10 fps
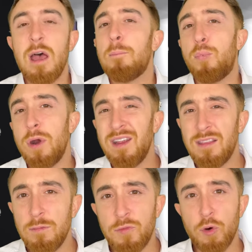bring
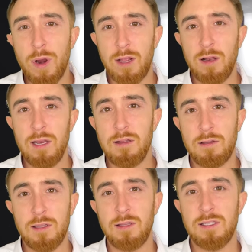them directly into
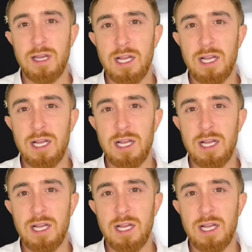the design